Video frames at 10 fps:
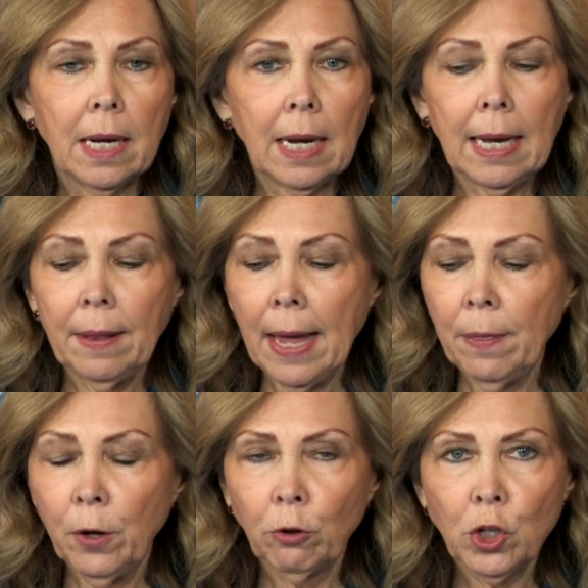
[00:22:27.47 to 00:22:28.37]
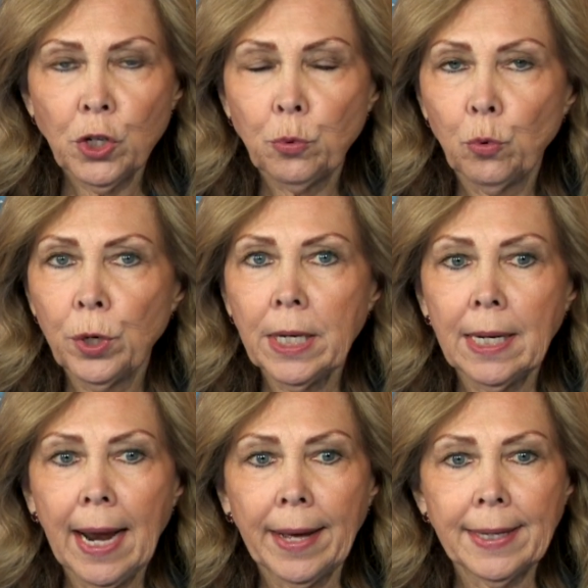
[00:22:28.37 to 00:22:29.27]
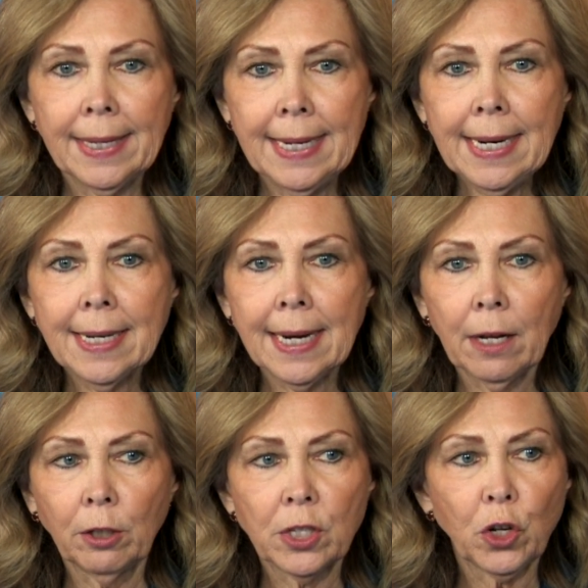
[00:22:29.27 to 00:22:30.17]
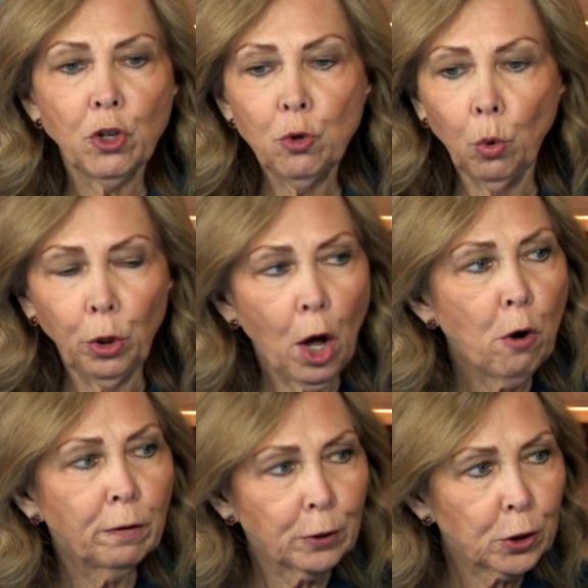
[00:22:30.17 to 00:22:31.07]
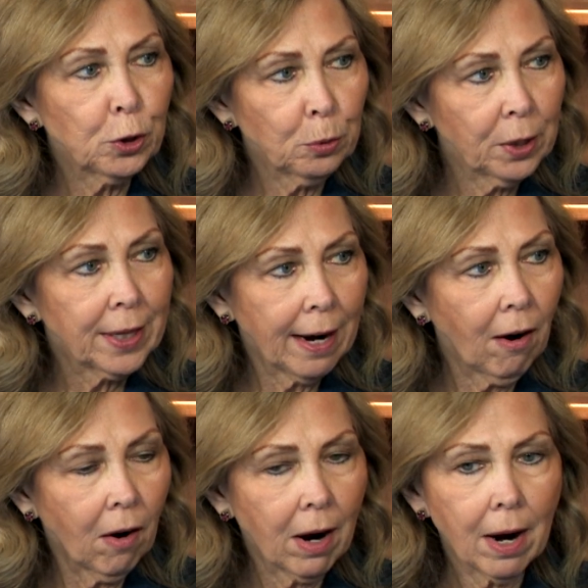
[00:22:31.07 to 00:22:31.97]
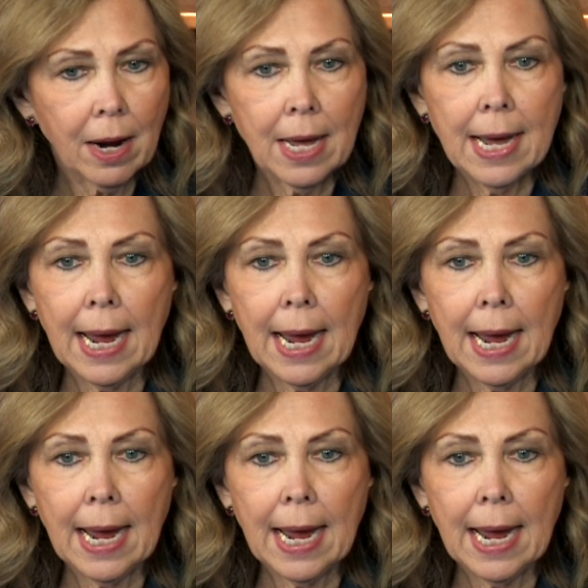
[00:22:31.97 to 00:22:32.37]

and, and they're just written out detailed so you will know for sure what they are. Right.